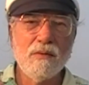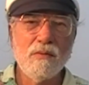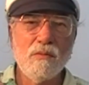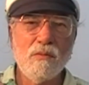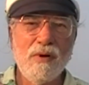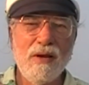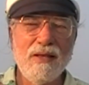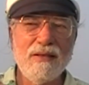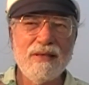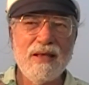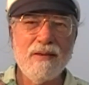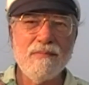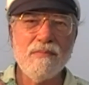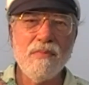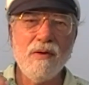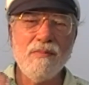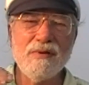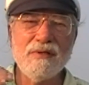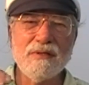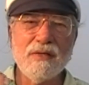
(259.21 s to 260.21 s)
when that
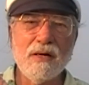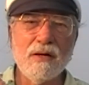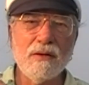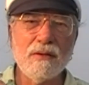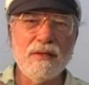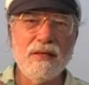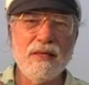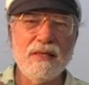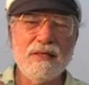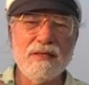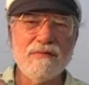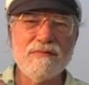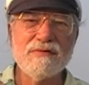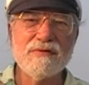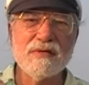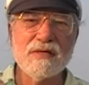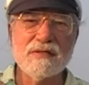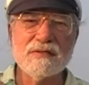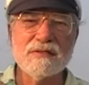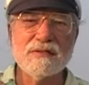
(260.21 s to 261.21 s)
momentarily
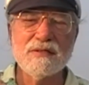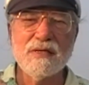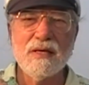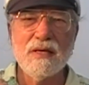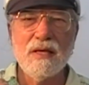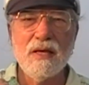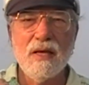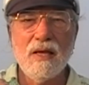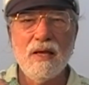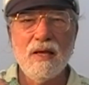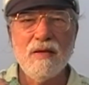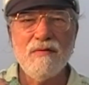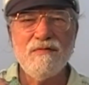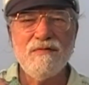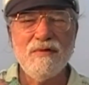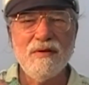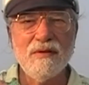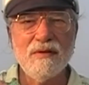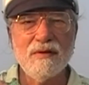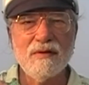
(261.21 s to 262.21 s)
gives us a
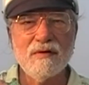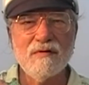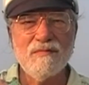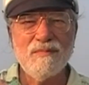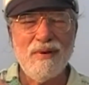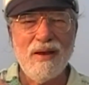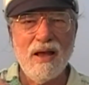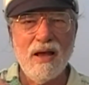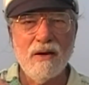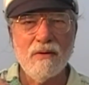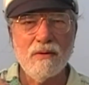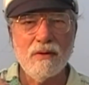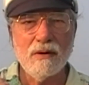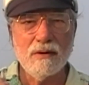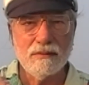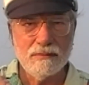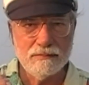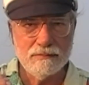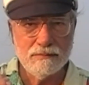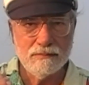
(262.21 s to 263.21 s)
feeling of
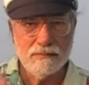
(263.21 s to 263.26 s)
power,